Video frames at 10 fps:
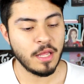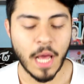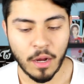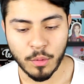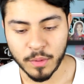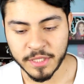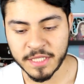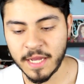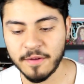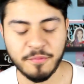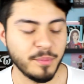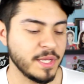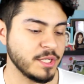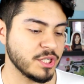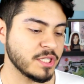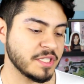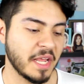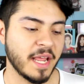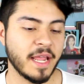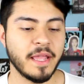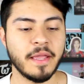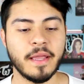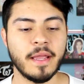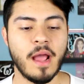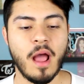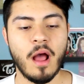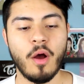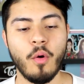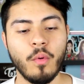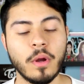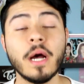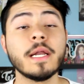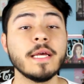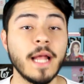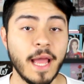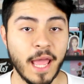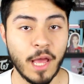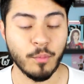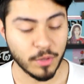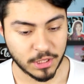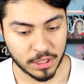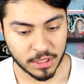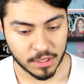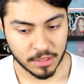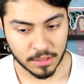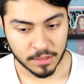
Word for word: Now, instead of me just saying how gutted I am, which,